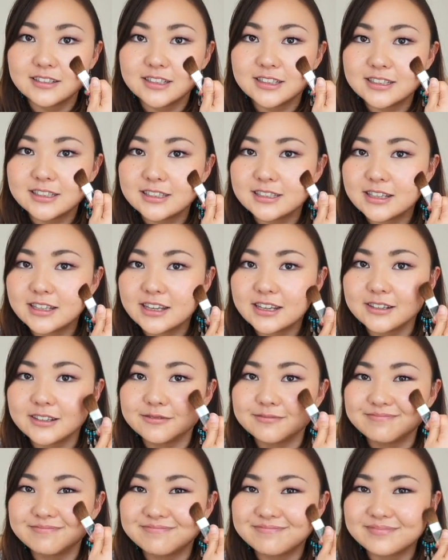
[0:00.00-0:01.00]
it's like
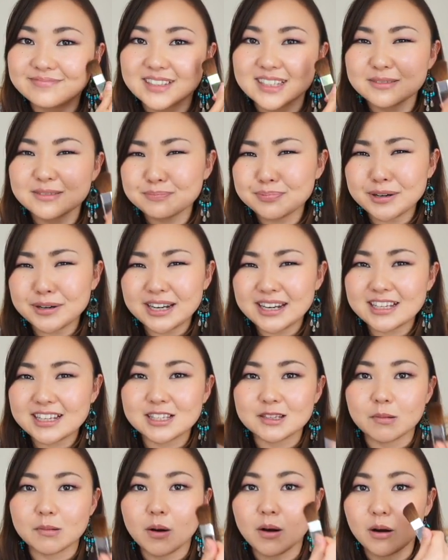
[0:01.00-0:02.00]
pretty
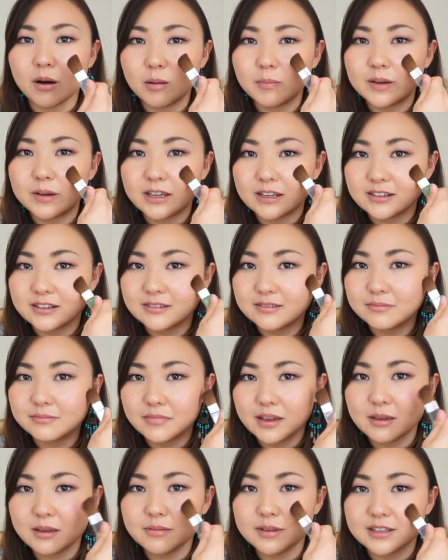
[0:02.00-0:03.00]
small, but
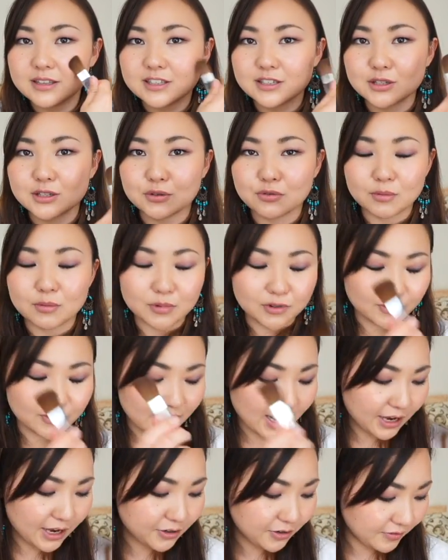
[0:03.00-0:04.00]
maybe it's doable.
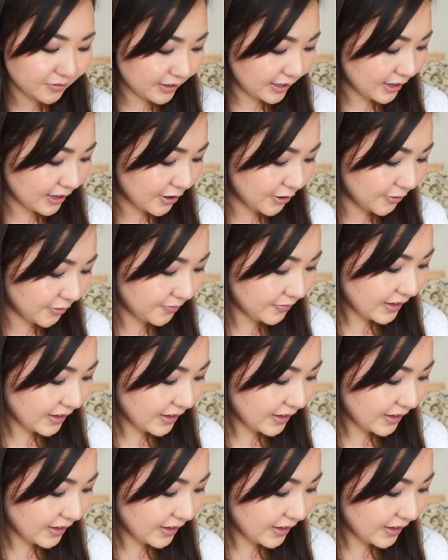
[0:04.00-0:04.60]
I don't really know.